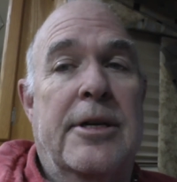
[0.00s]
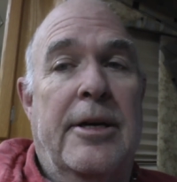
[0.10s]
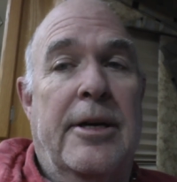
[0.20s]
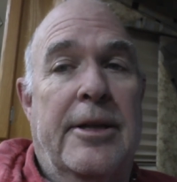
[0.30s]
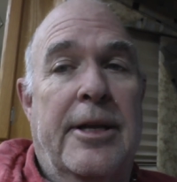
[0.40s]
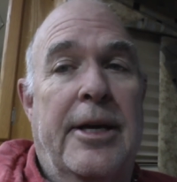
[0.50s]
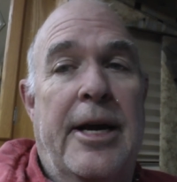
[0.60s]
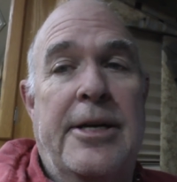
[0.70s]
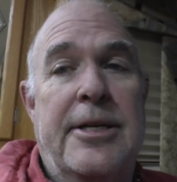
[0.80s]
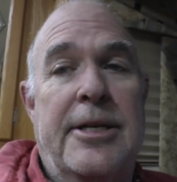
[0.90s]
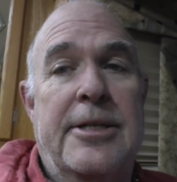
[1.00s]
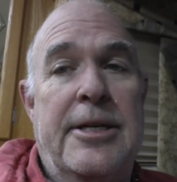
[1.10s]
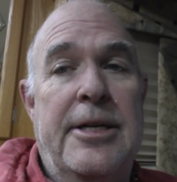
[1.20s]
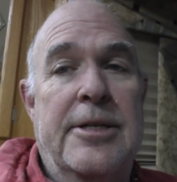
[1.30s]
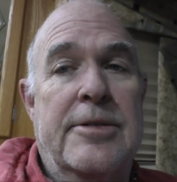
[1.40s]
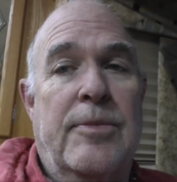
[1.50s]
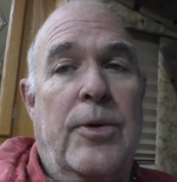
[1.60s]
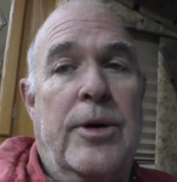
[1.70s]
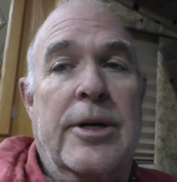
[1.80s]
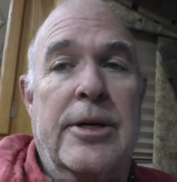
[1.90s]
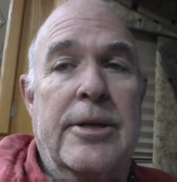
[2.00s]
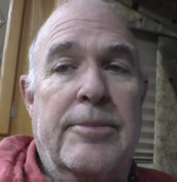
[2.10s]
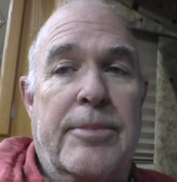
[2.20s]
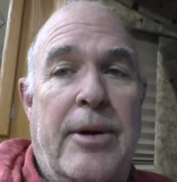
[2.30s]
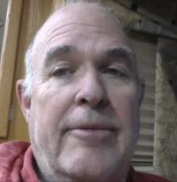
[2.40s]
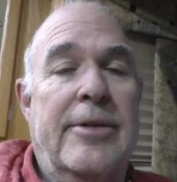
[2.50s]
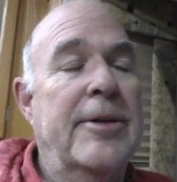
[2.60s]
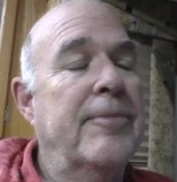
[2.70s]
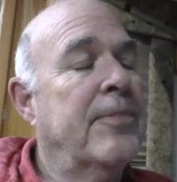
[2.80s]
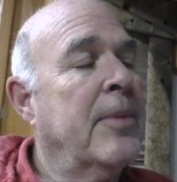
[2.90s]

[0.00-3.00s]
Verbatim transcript: Uh, then A T and T is more prevalent.